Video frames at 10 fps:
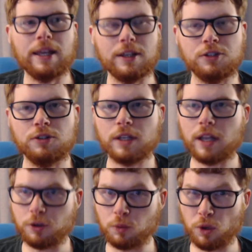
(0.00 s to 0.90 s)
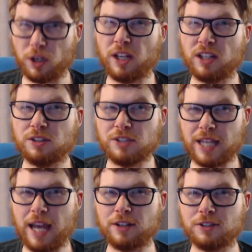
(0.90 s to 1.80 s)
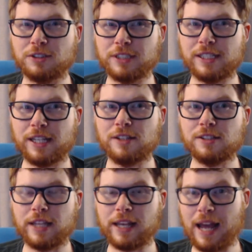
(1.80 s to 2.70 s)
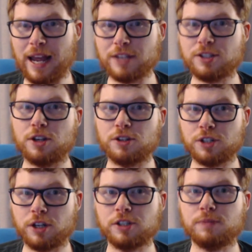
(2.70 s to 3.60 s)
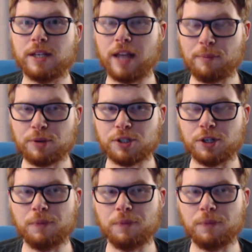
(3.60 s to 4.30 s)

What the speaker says: into it and you're working on those technical details like ISO, shutter speed, aperture,